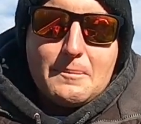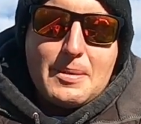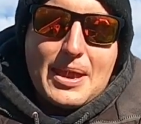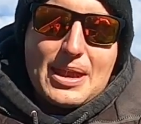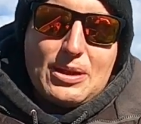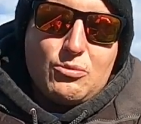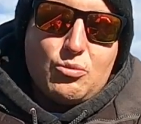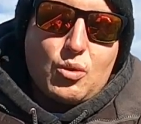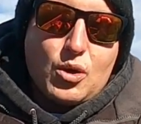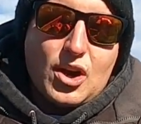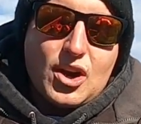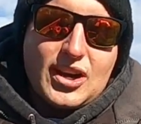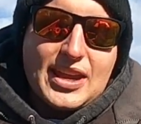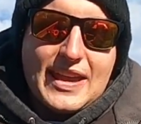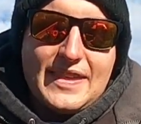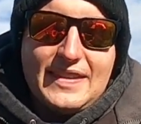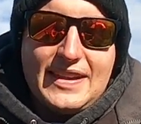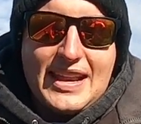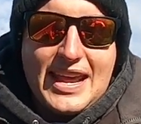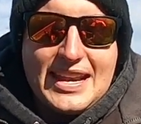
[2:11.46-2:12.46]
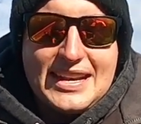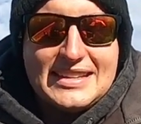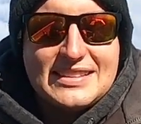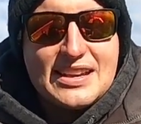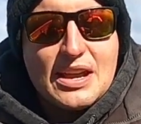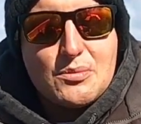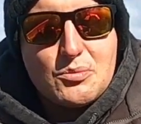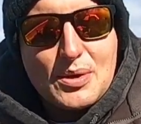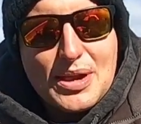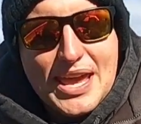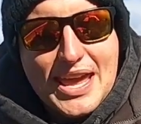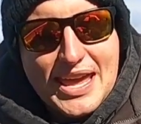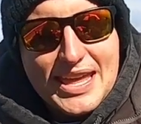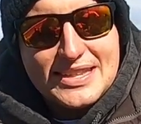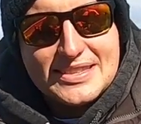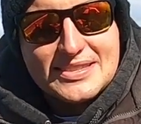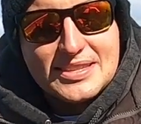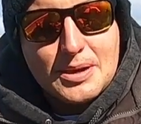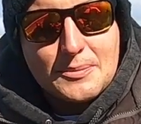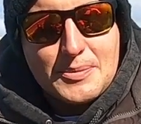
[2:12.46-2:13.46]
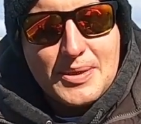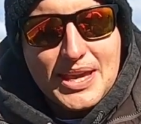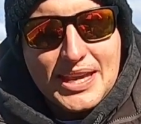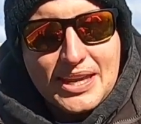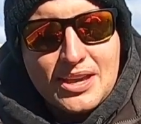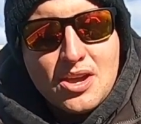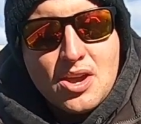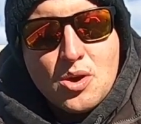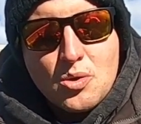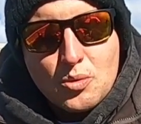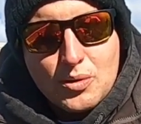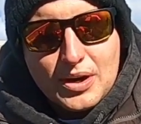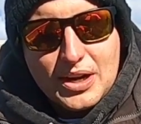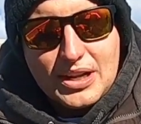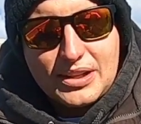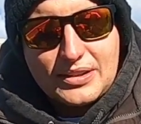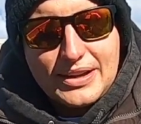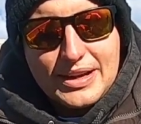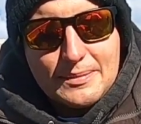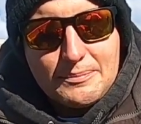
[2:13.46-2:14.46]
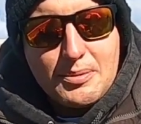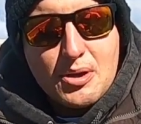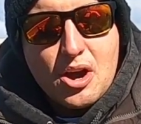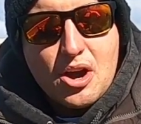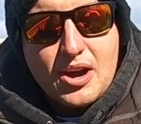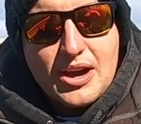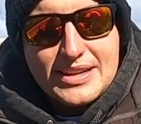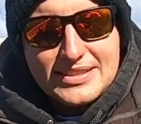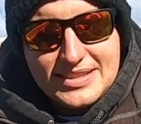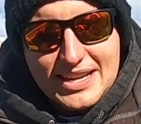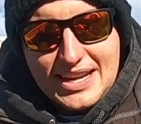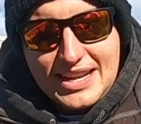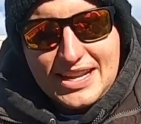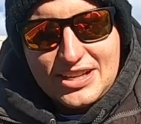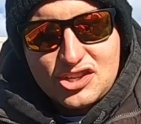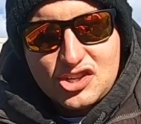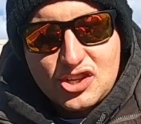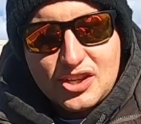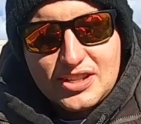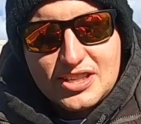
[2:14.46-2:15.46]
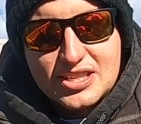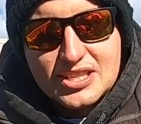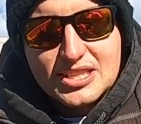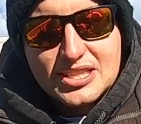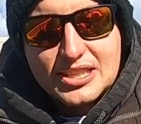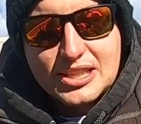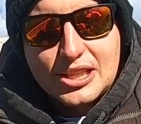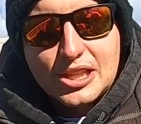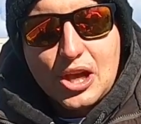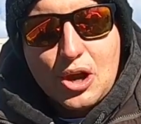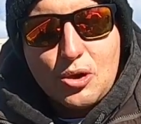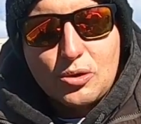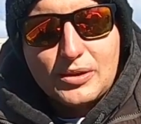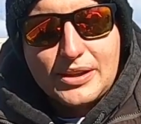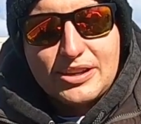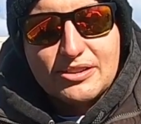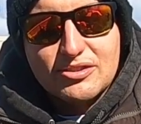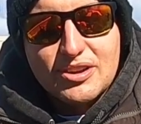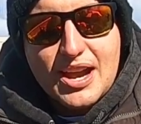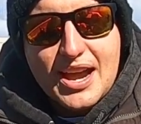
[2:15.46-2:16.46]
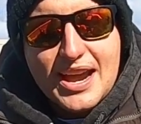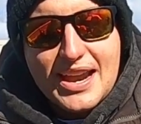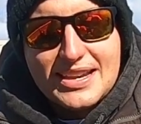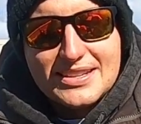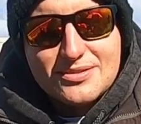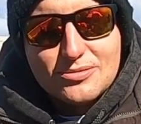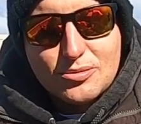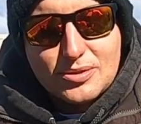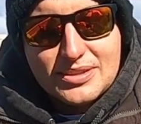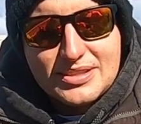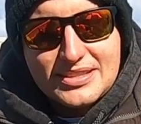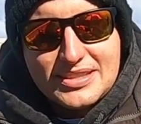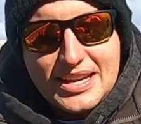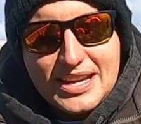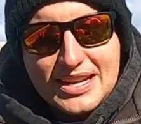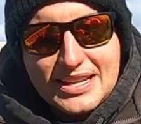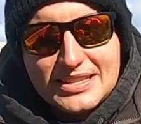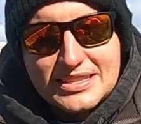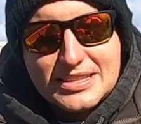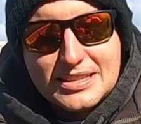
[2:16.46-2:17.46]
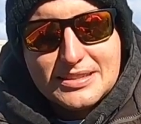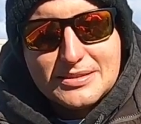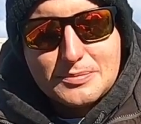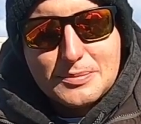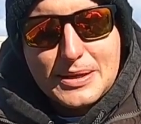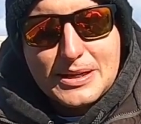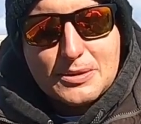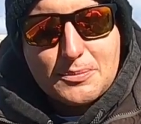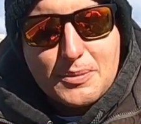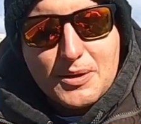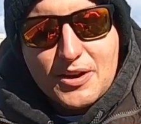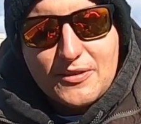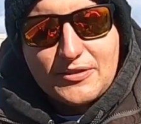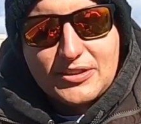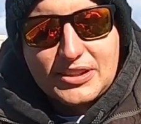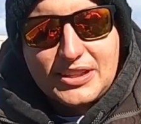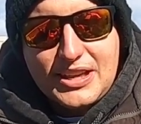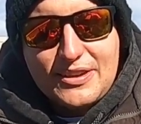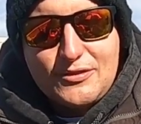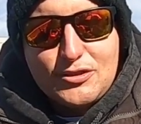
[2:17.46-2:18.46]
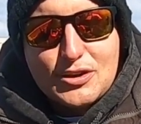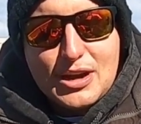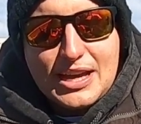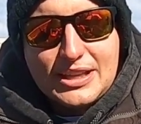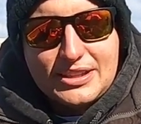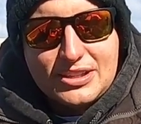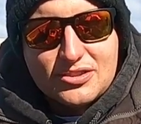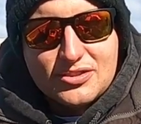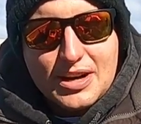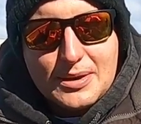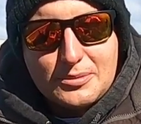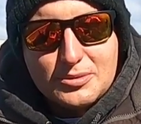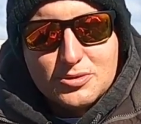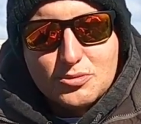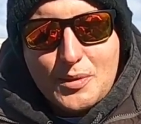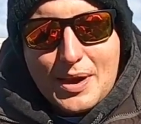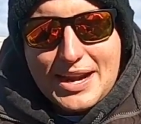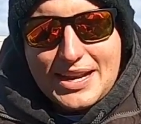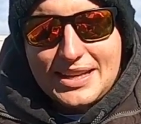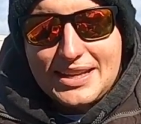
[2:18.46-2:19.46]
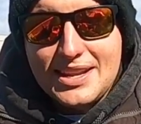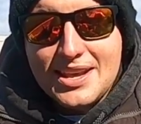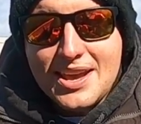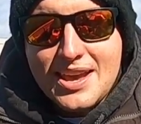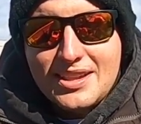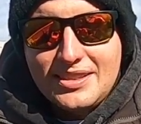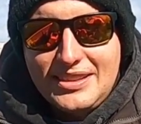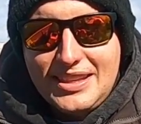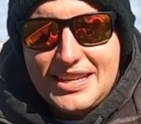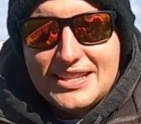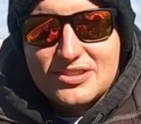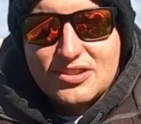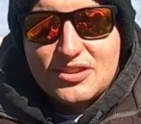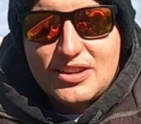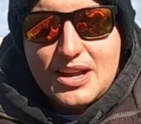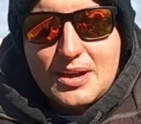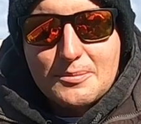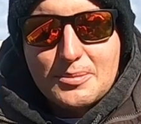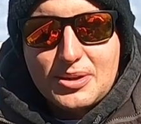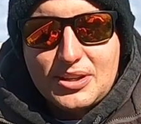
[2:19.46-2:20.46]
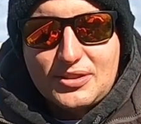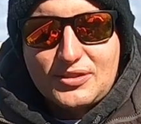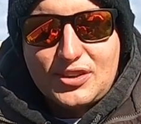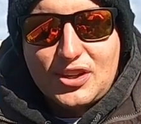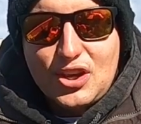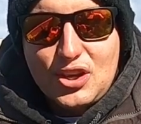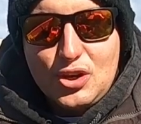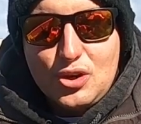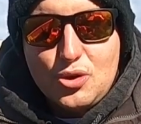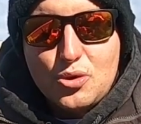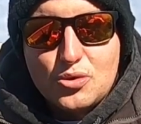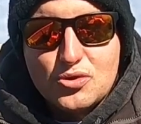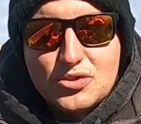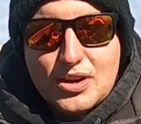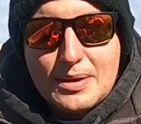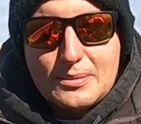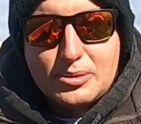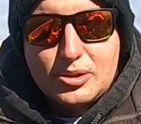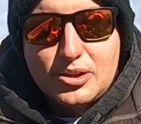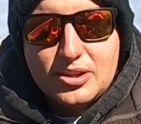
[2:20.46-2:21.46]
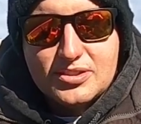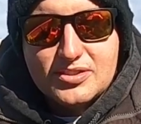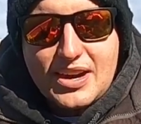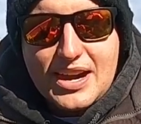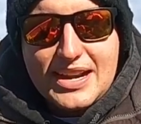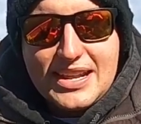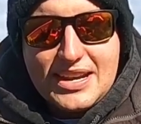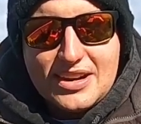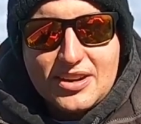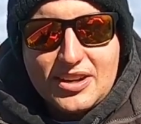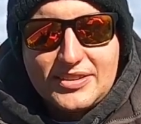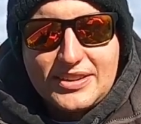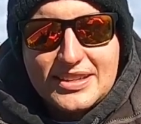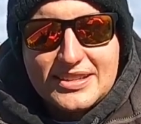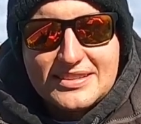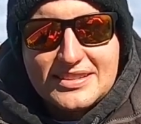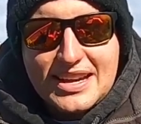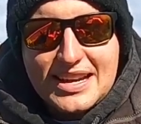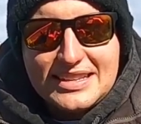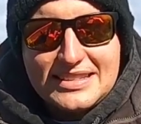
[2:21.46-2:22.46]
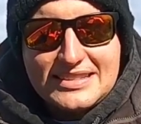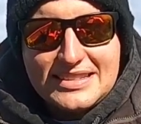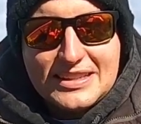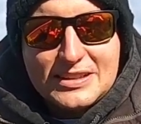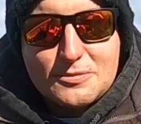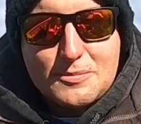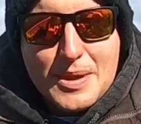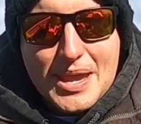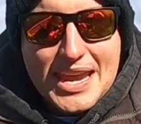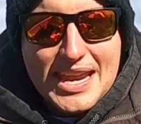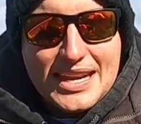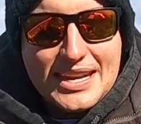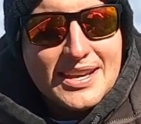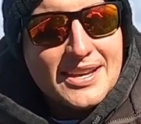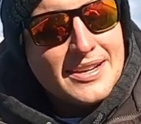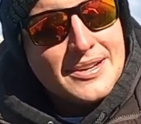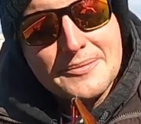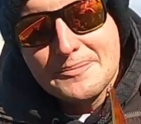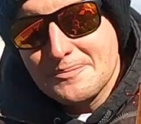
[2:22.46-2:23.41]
bait work, and then anytime we hit something, we're gonna let it pause, and it should slowly rise or sit and suspend perfectly if you got the trebles weighted. These are number 2 treble hooks right here on this size 6 bait,